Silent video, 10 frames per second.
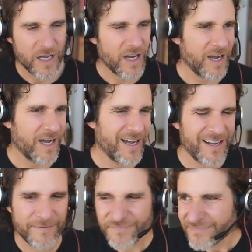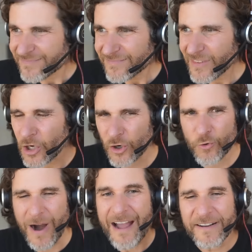Uh,
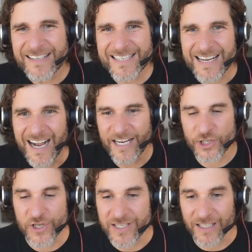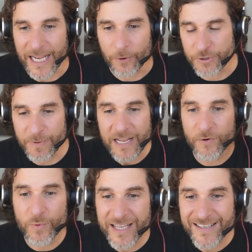graphic design is just a language but
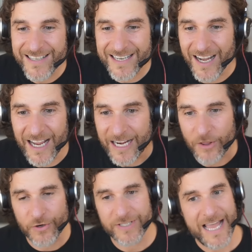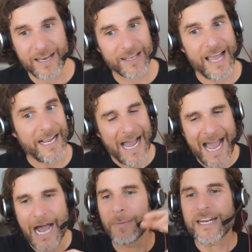even within design there's then like
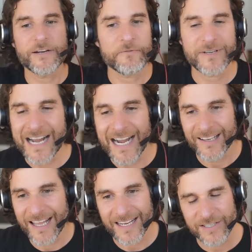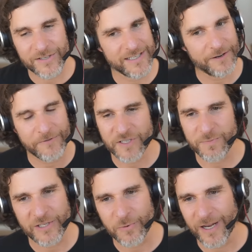how many different dialects there's a difference
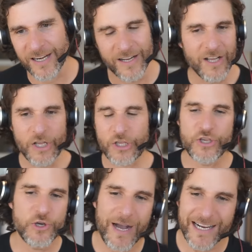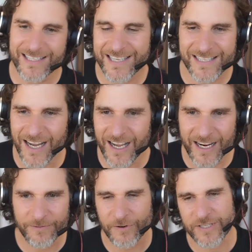between ux
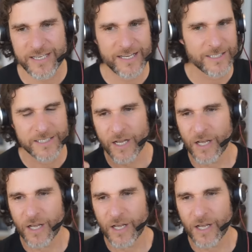design versus